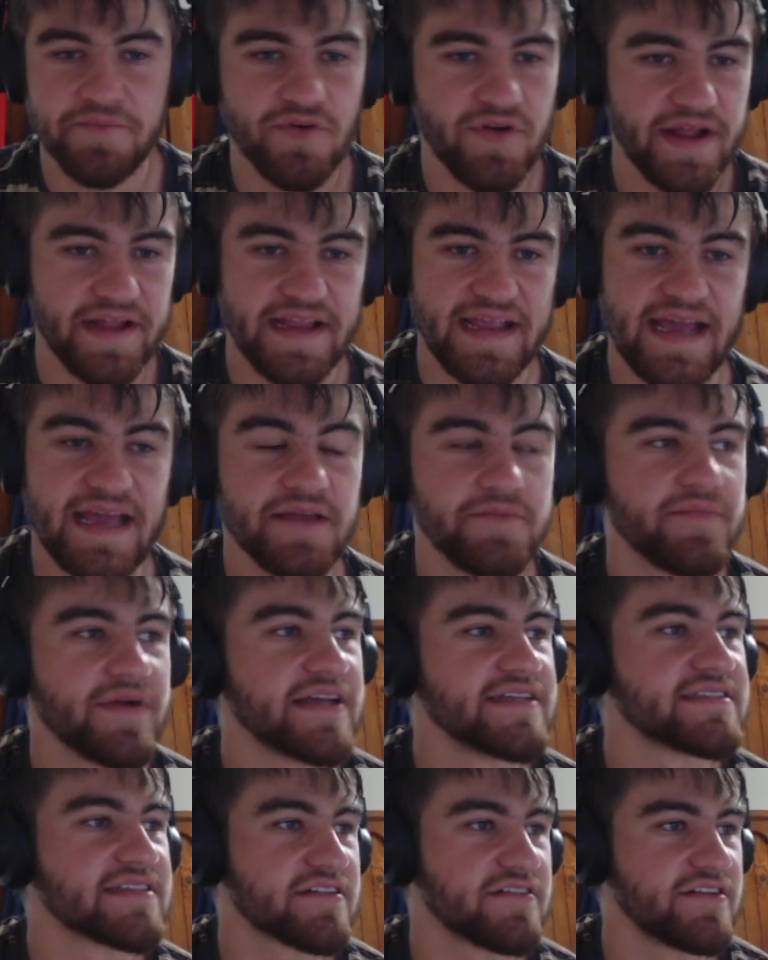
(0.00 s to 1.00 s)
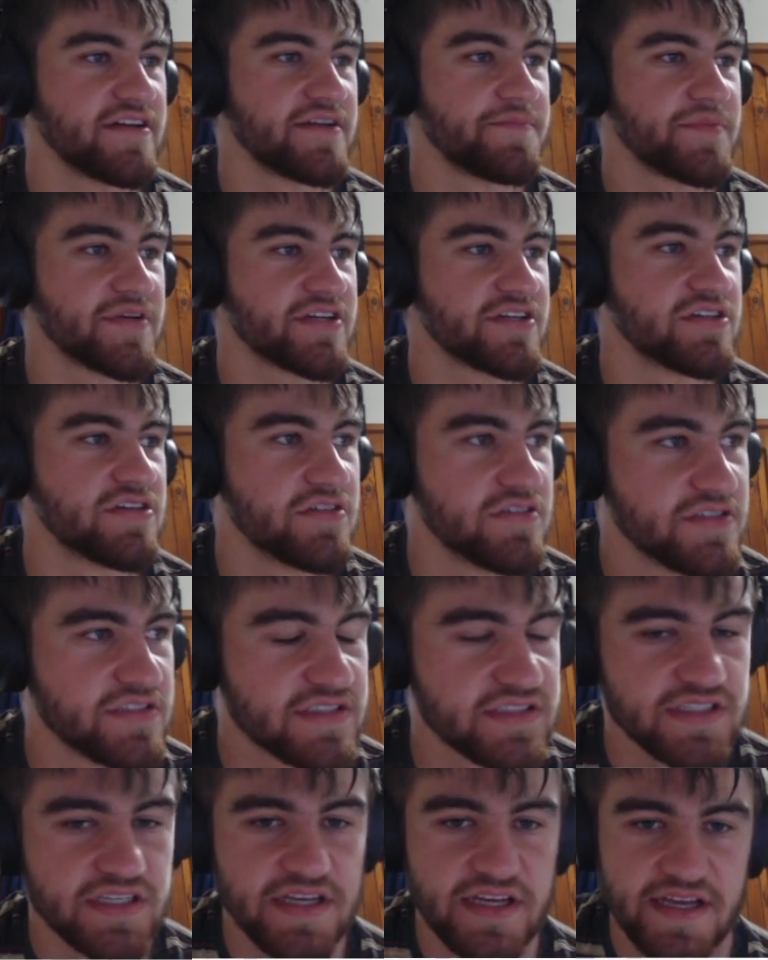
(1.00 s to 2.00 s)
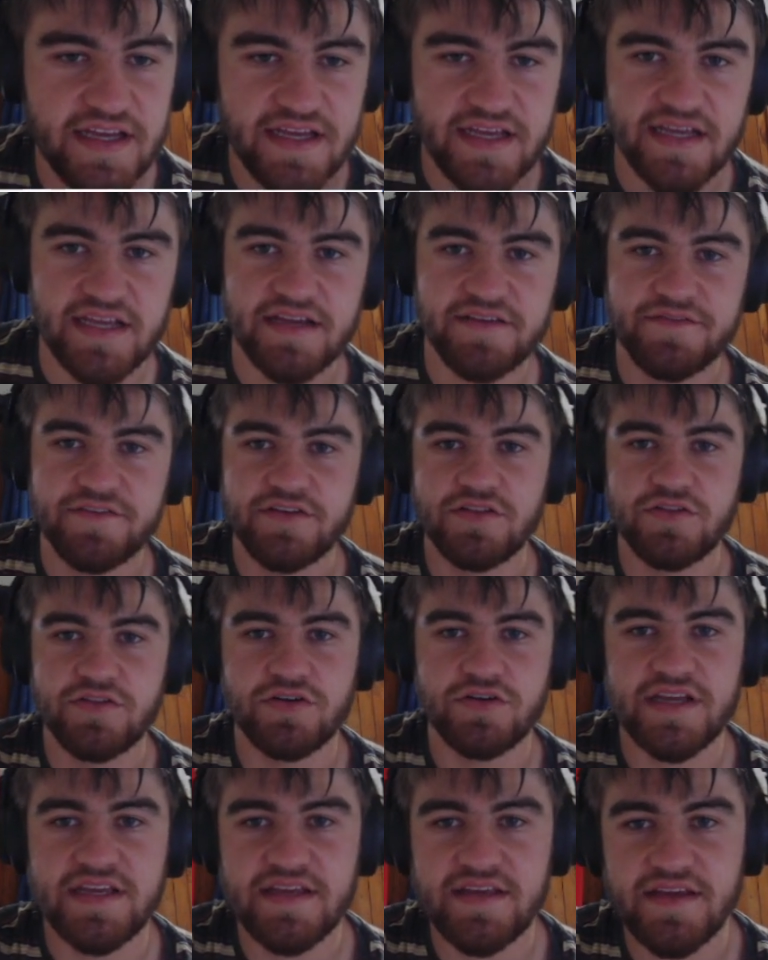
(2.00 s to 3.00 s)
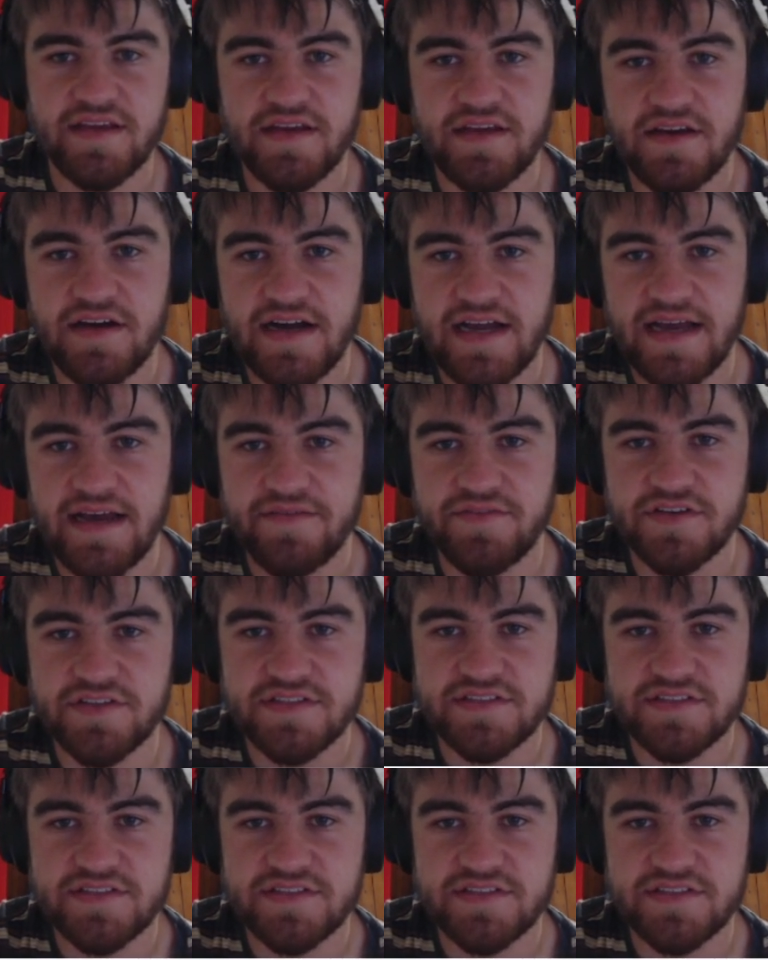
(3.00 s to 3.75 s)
get a game, basically? Because if you look here, I have it